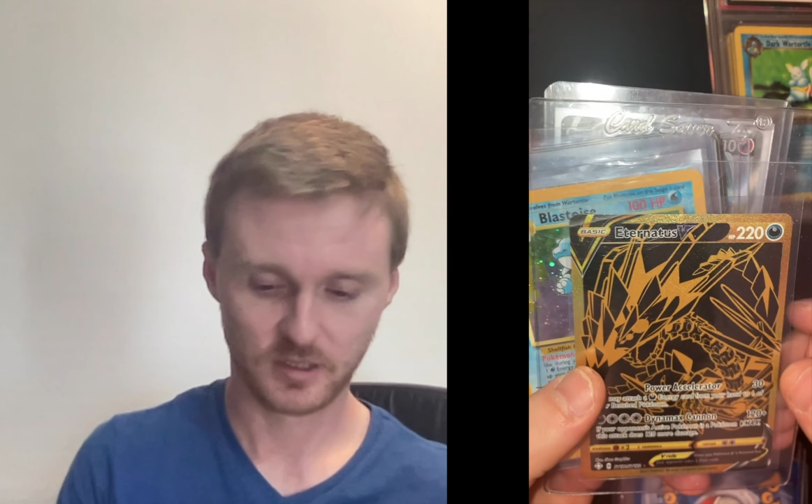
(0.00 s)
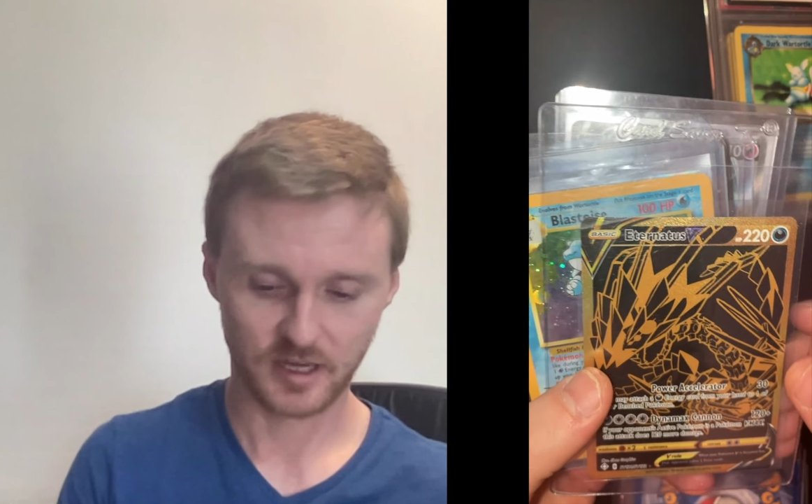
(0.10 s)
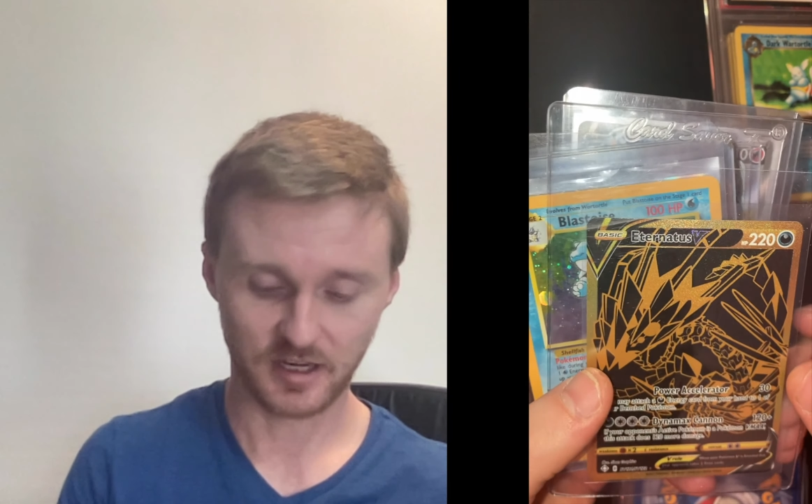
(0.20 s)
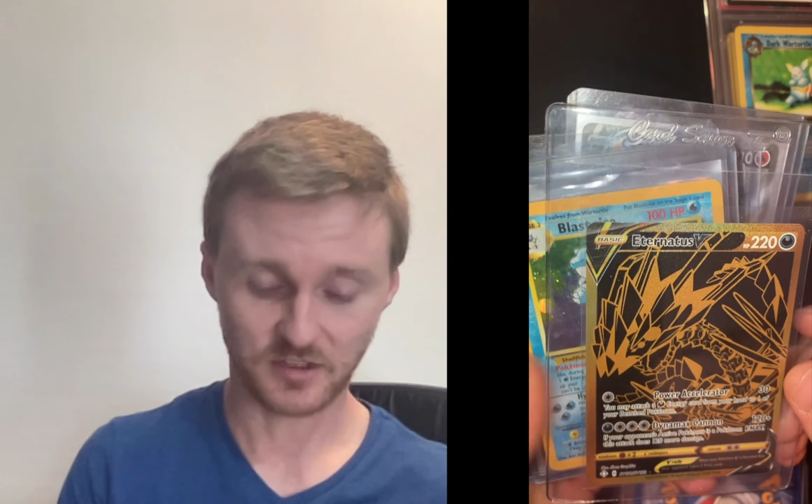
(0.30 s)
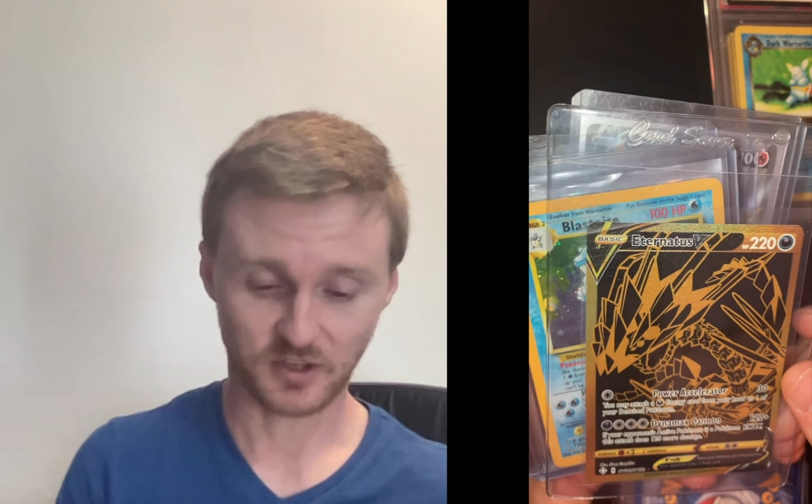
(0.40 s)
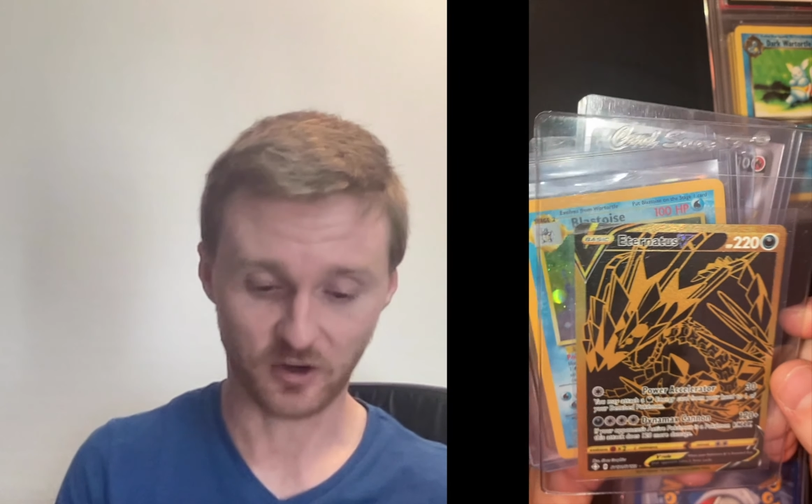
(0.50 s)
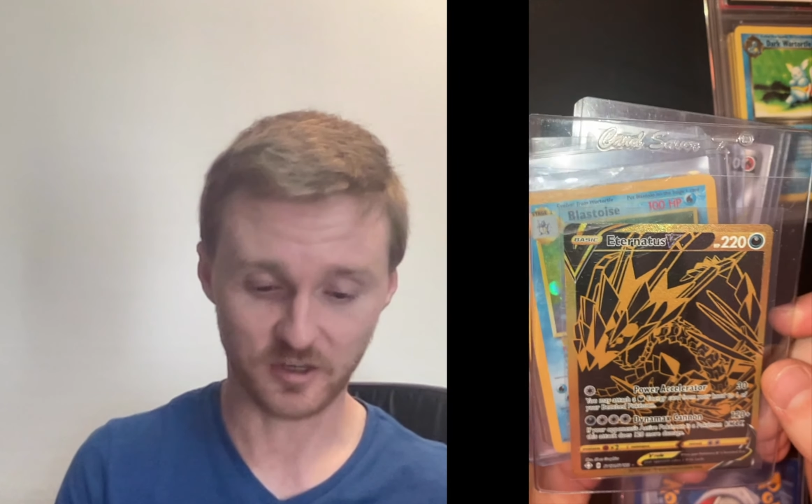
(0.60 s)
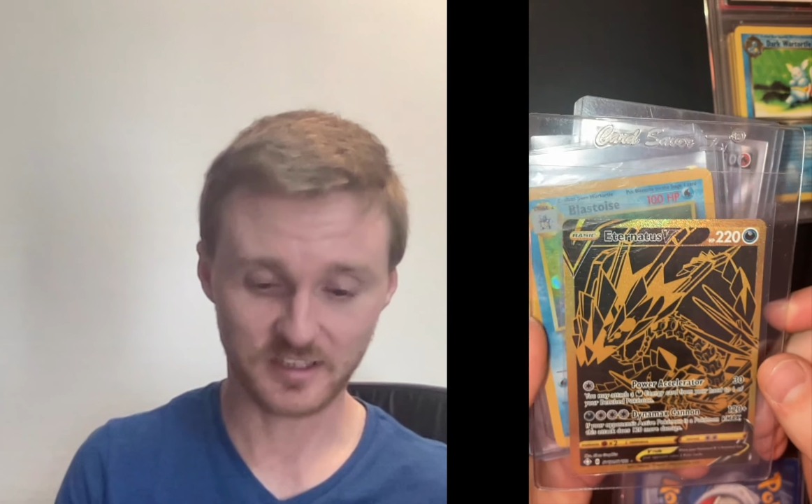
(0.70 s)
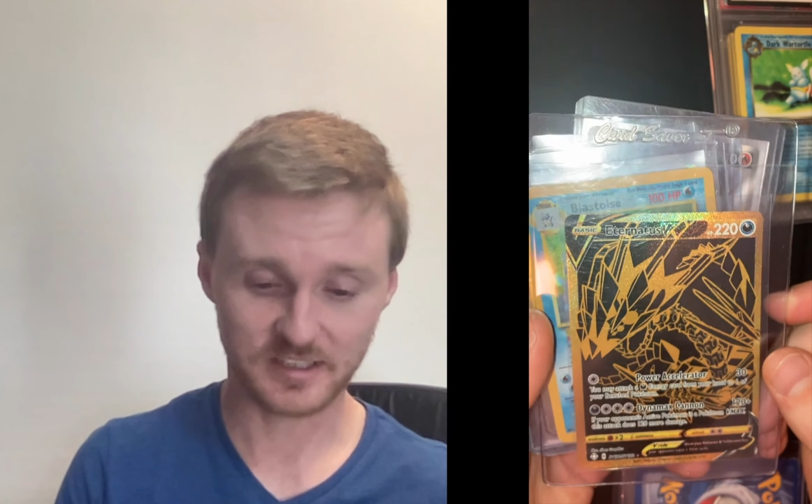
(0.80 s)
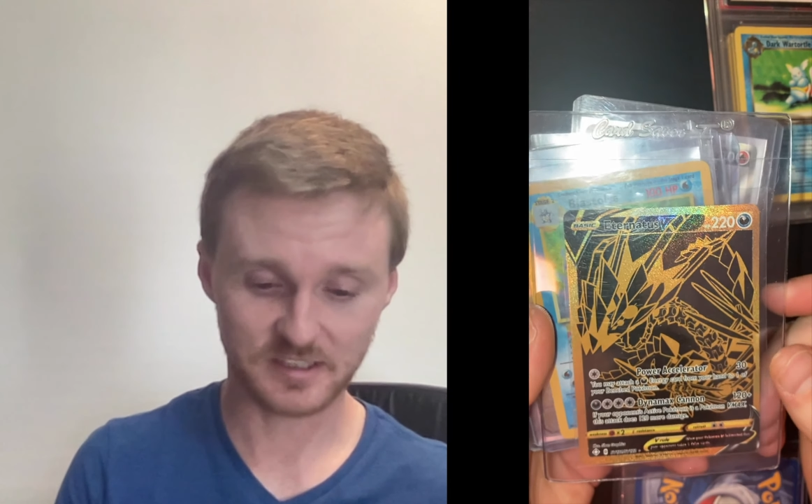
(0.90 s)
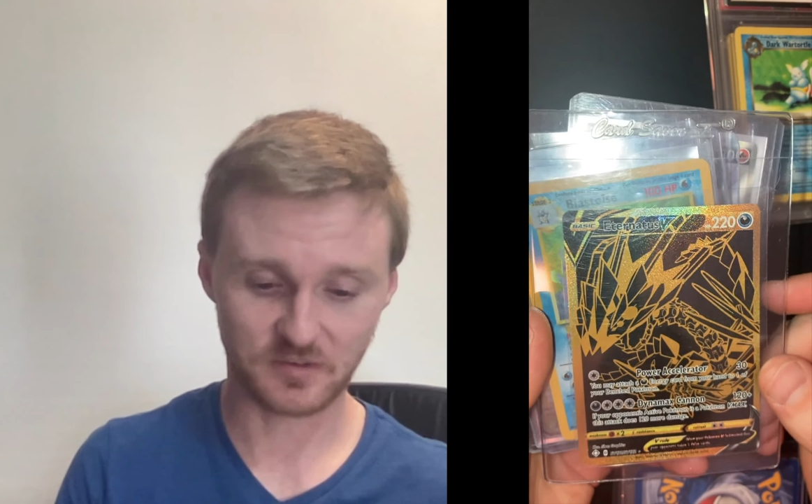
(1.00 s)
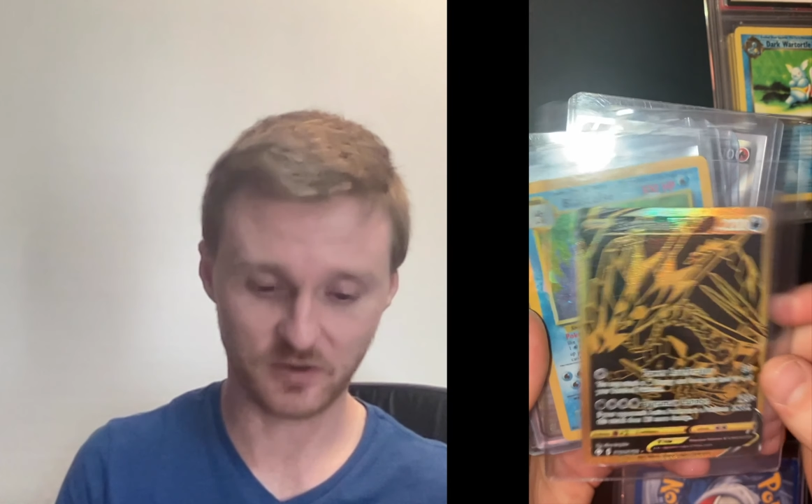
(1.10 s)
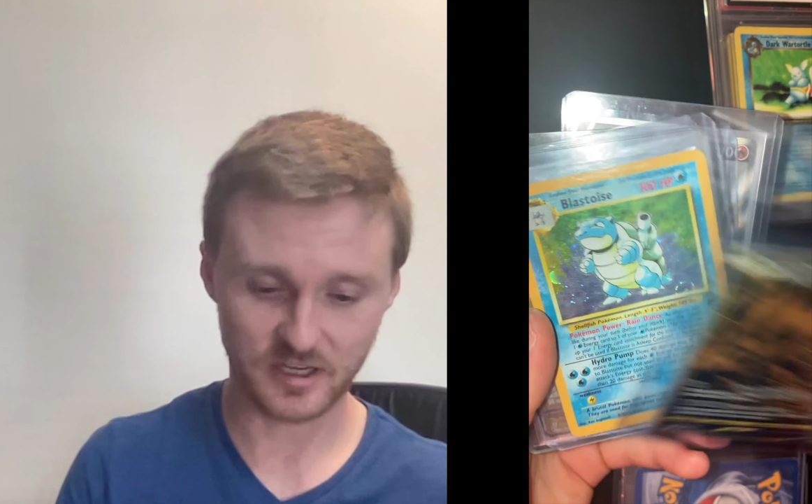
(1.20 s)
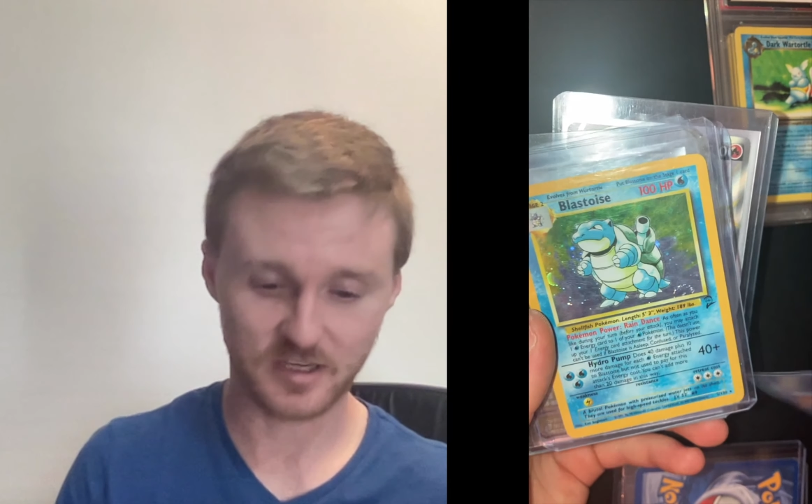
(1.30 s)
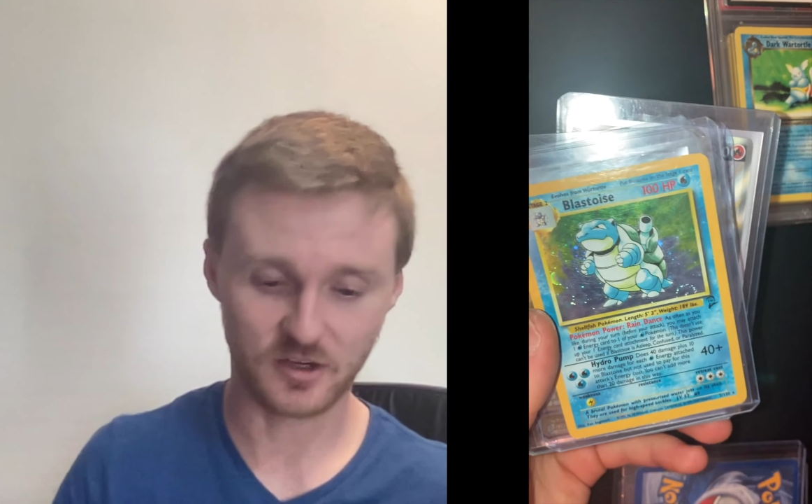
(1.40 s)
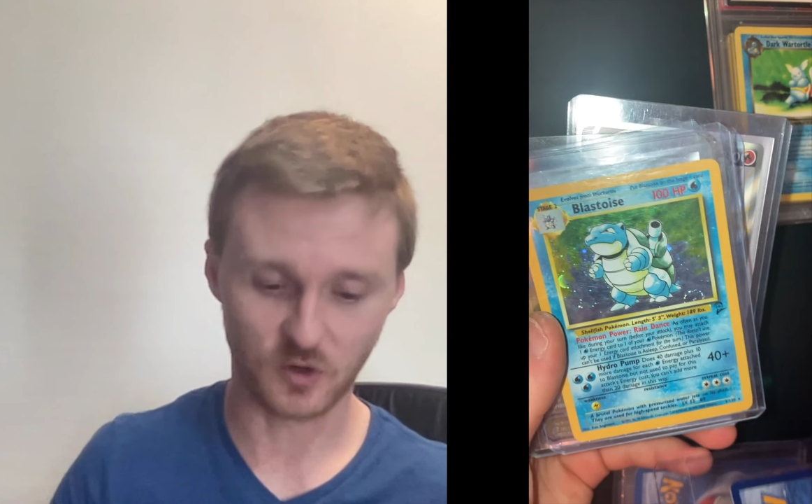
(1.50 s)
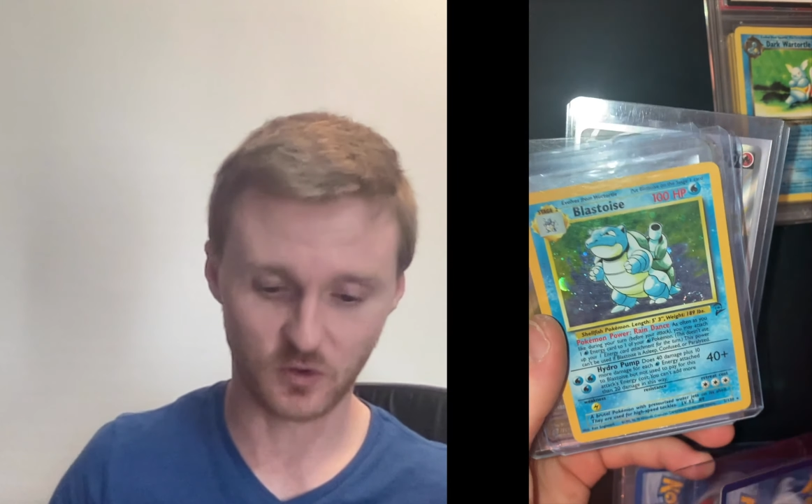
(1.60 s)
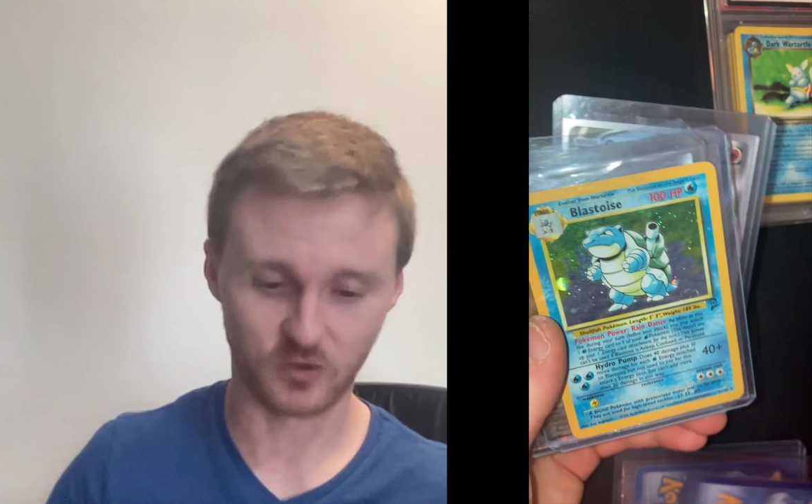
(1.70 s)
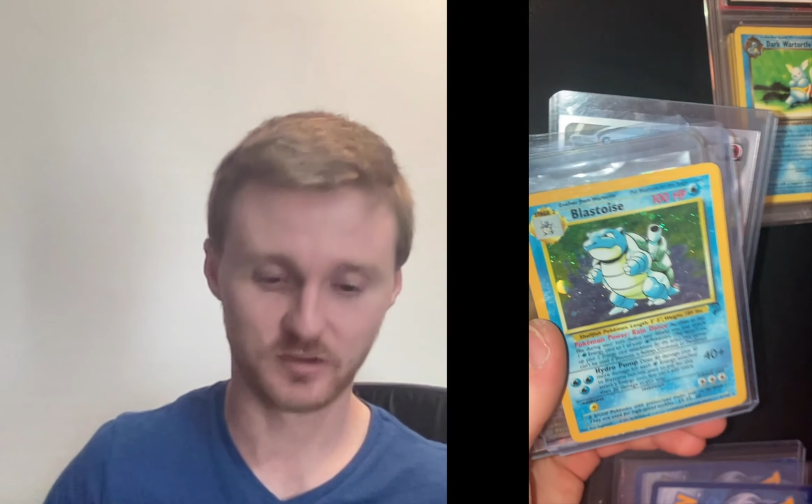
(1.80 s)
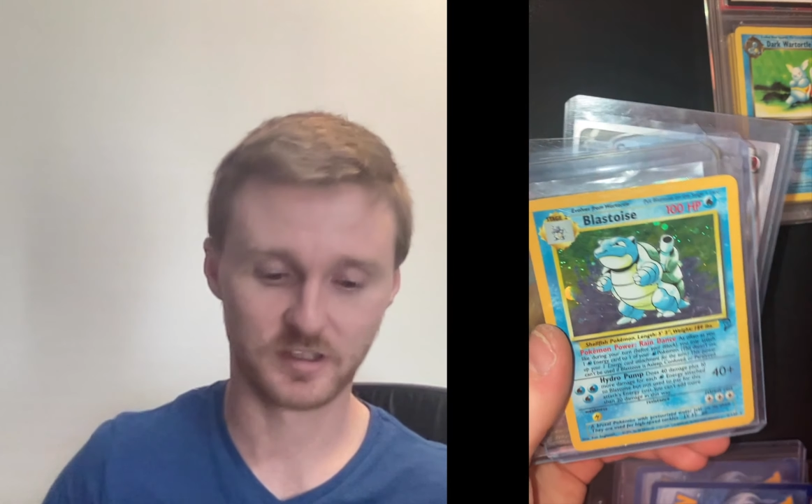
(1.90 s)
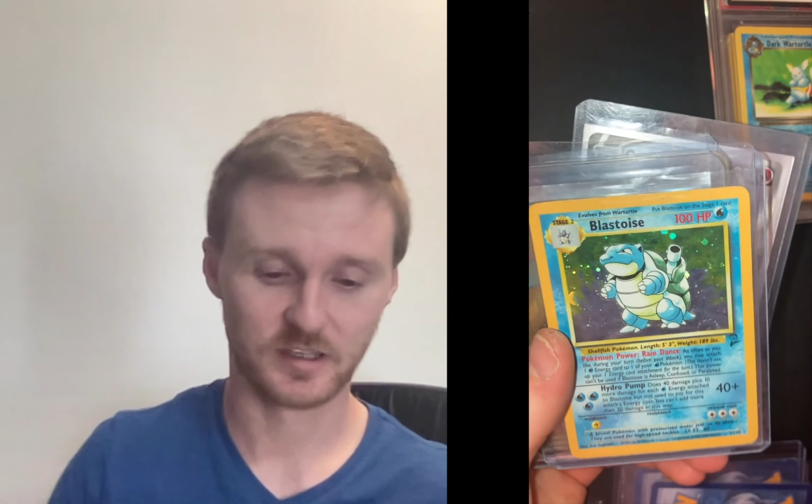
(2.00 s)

An Eternatus V Gold.